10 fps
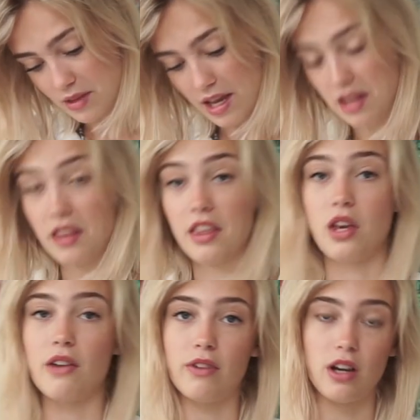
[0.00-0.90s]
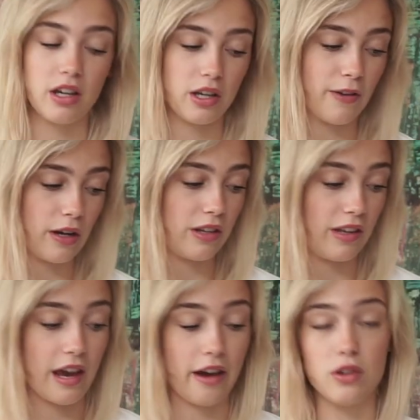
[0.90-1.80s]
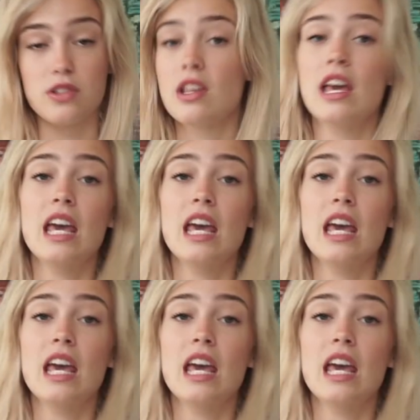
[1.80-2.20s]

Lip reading: anything you have lying around in your house.